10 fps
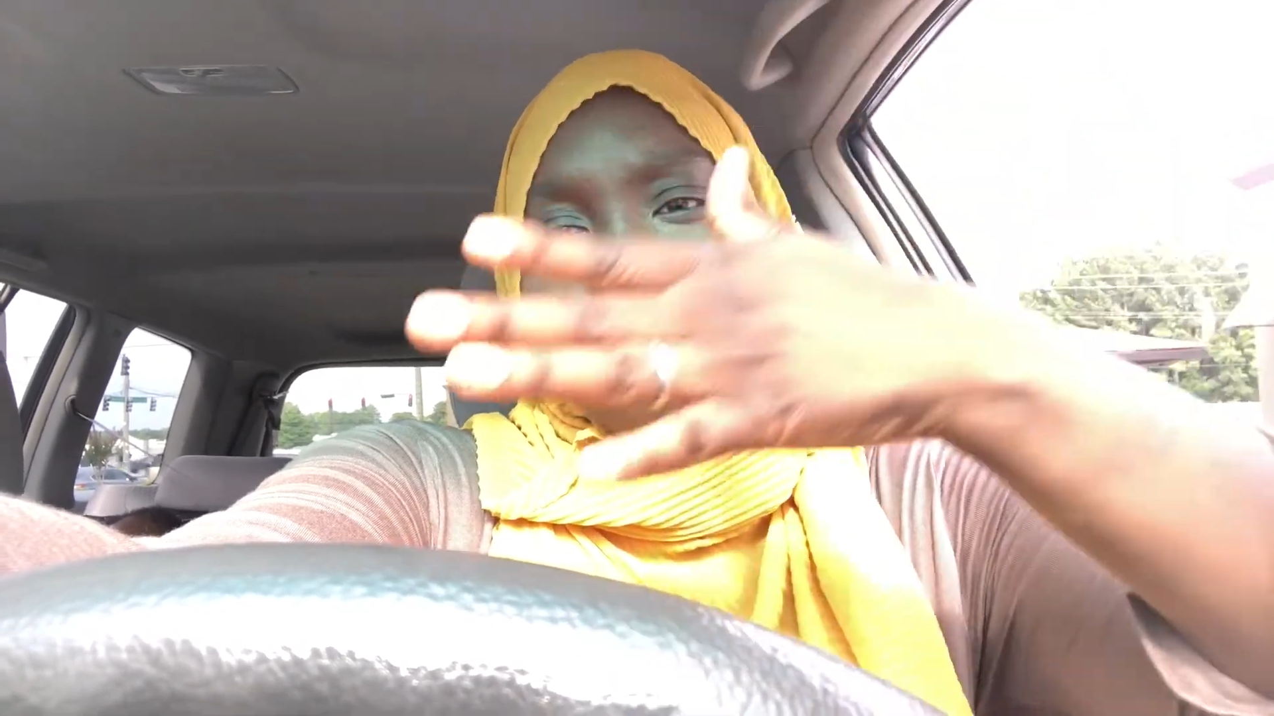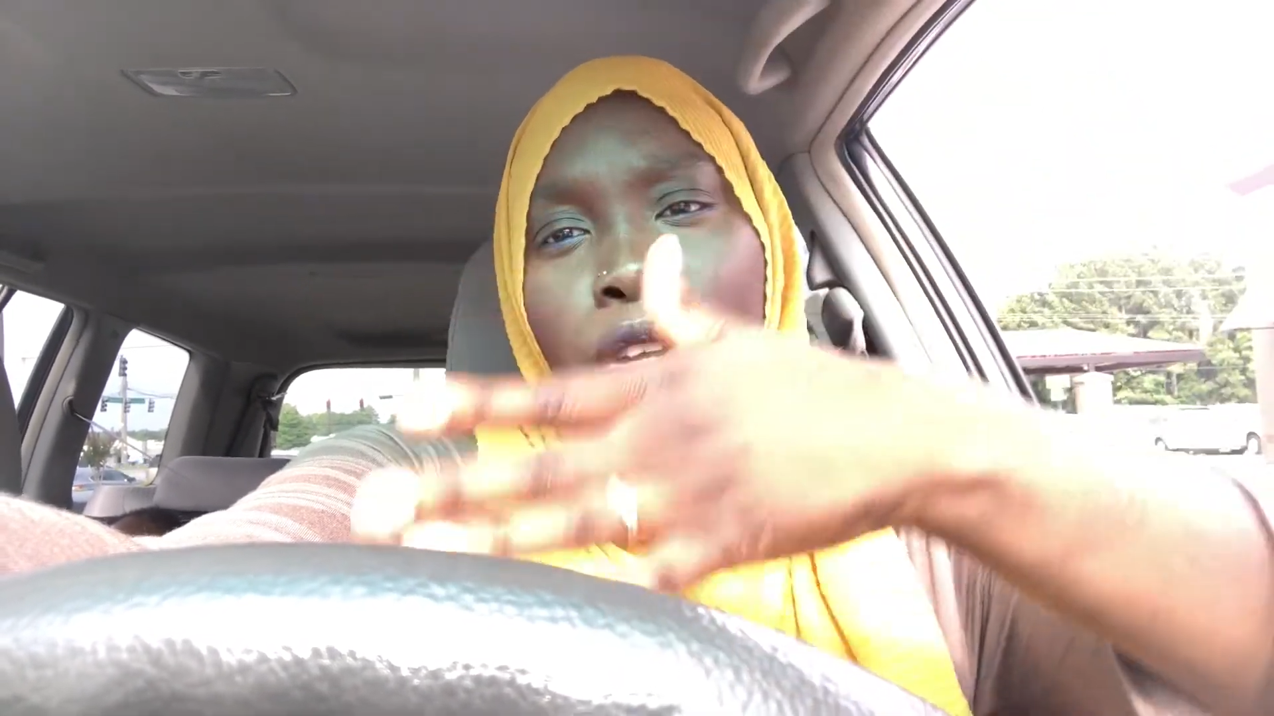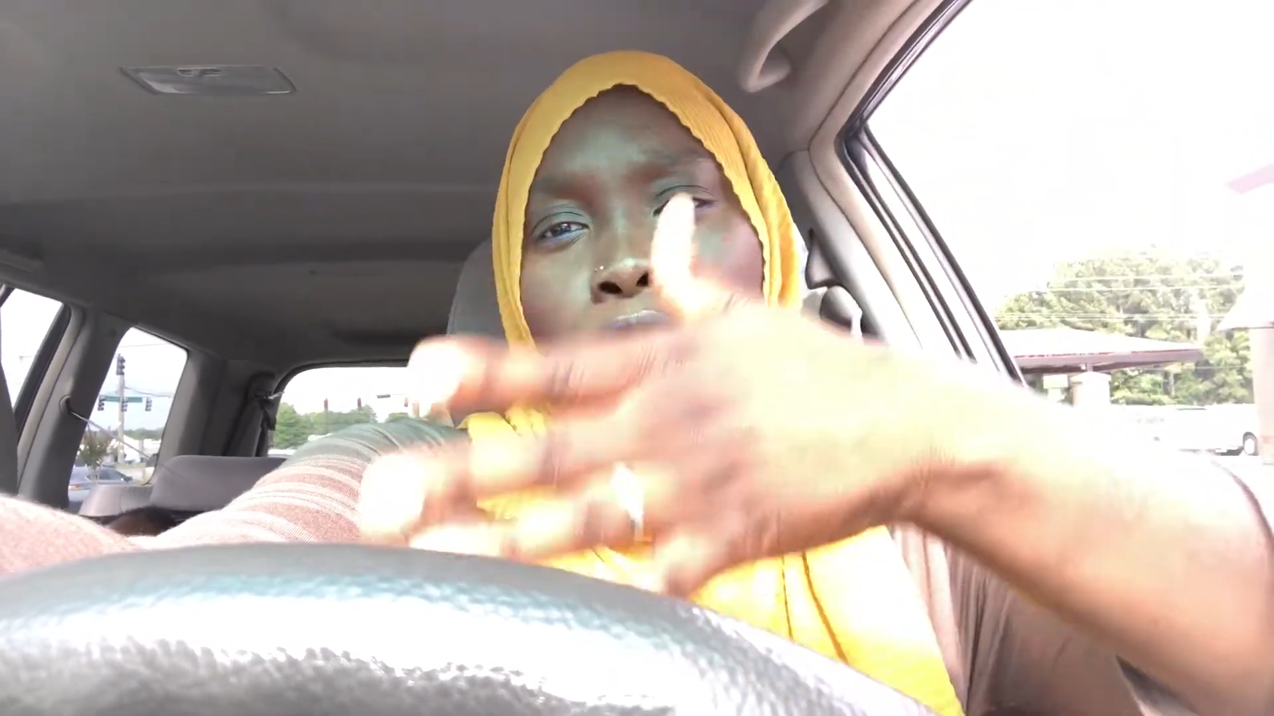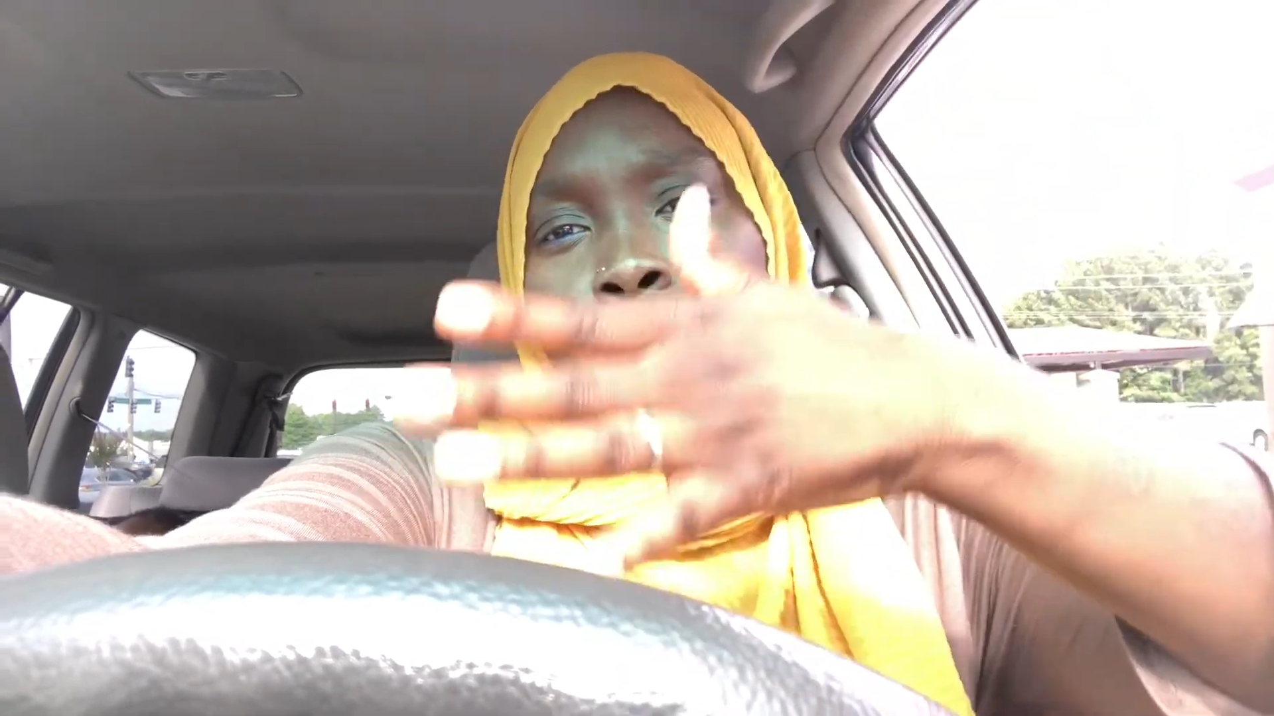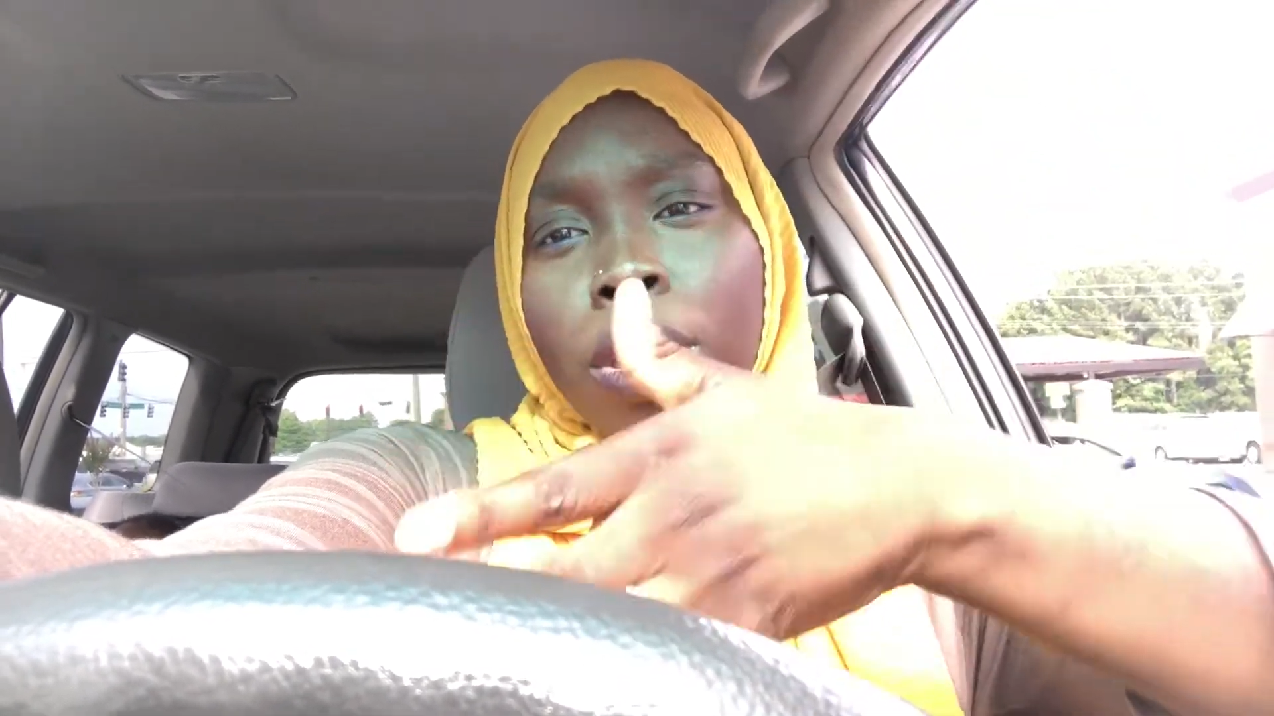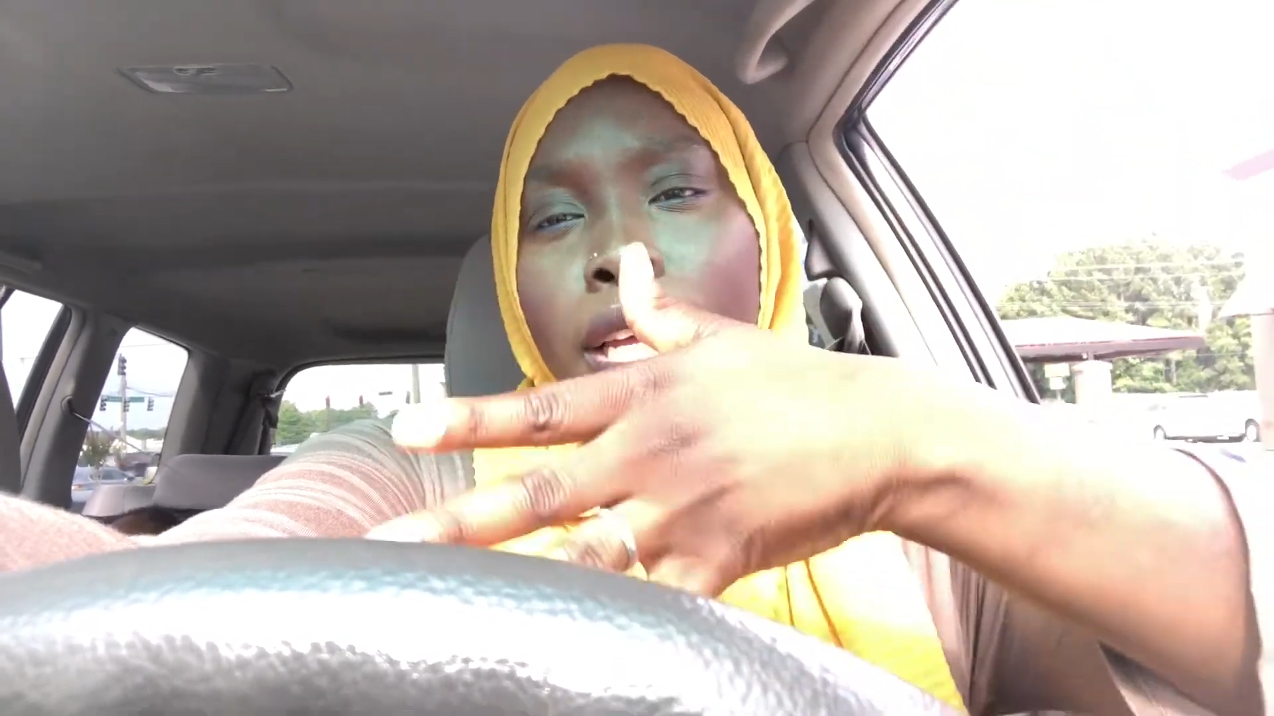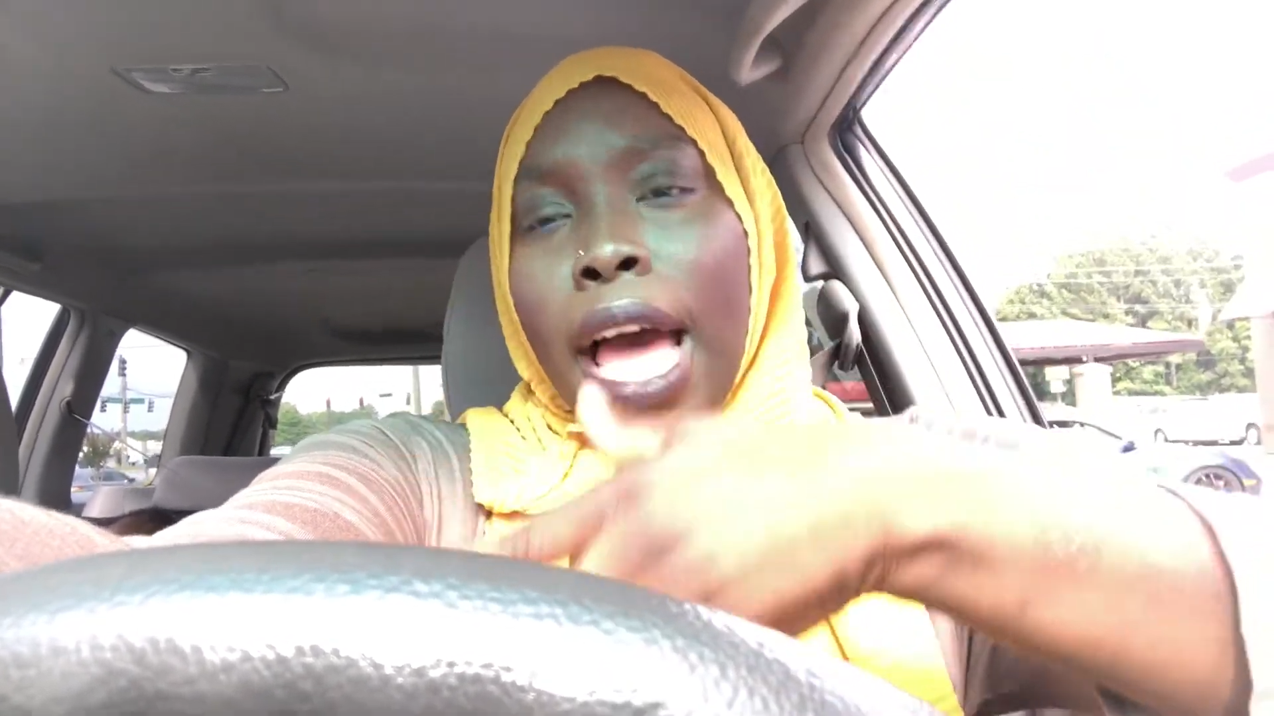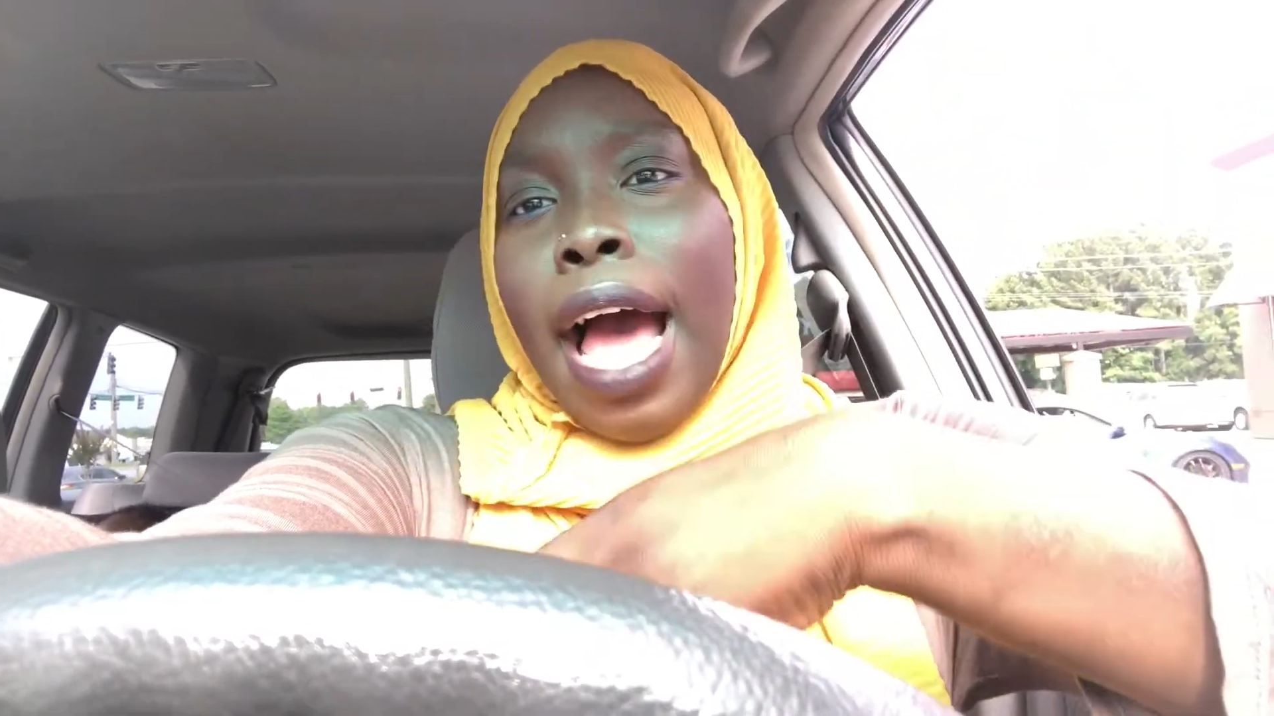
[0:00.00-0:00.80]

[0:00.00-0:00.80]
for you to